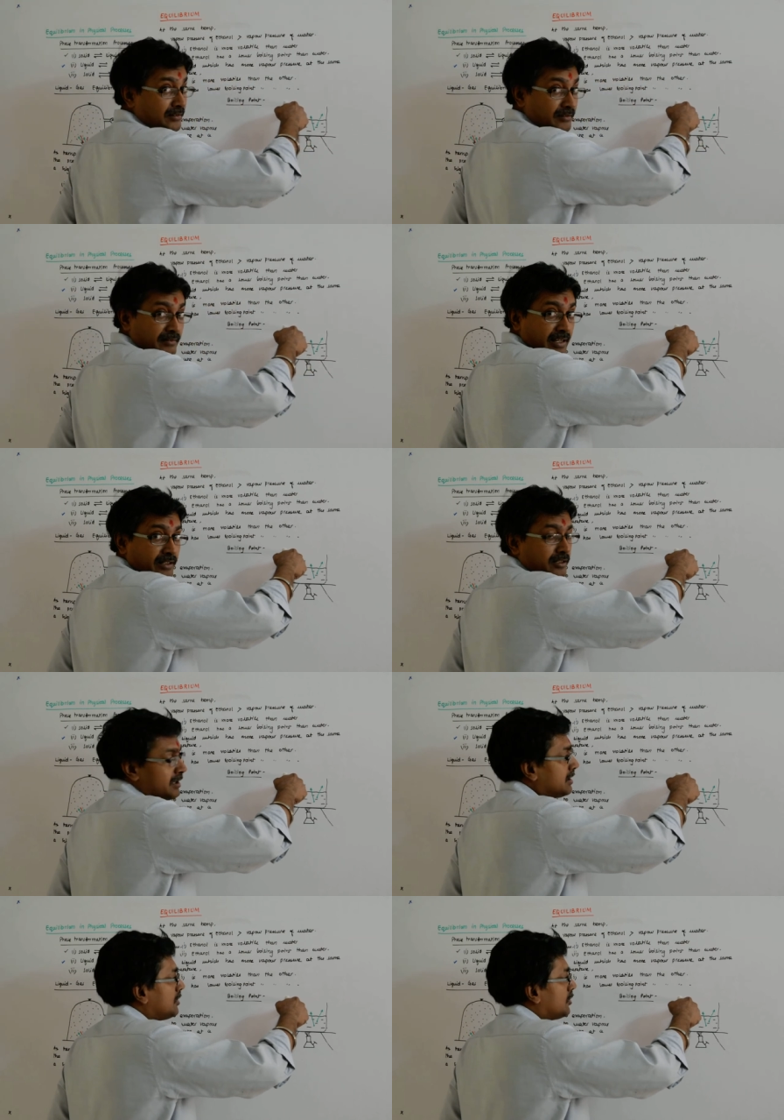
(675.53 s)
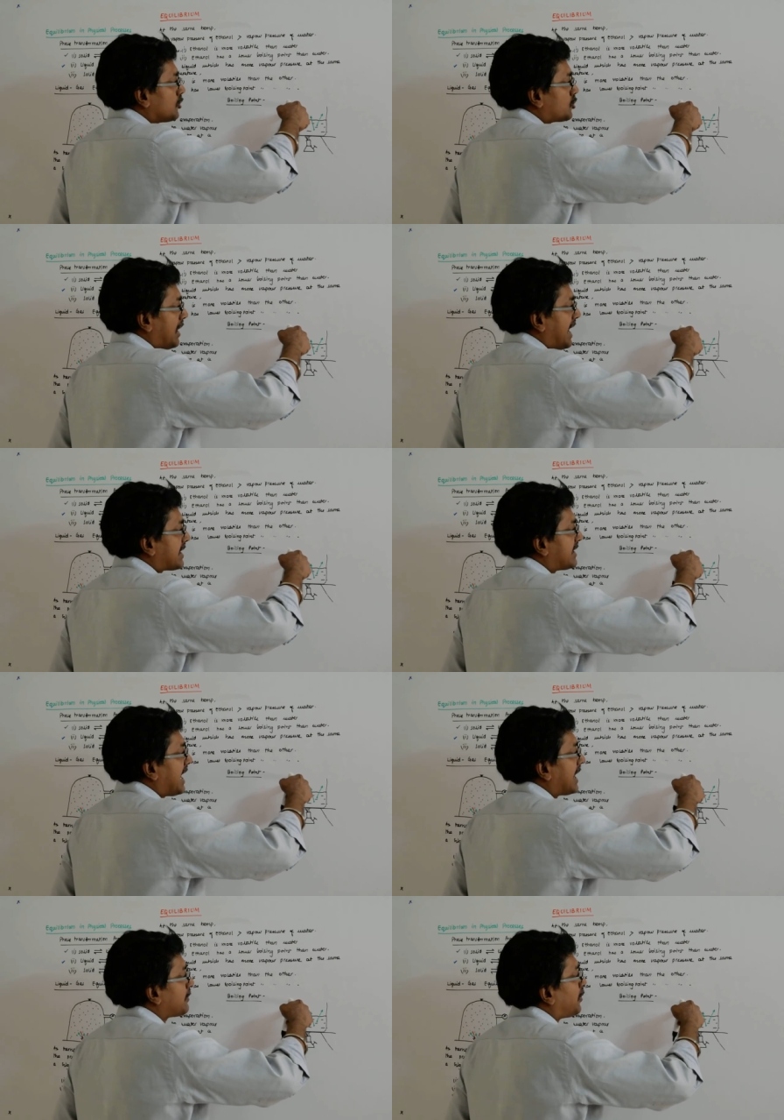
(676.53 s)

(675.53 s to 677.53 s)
right? So at that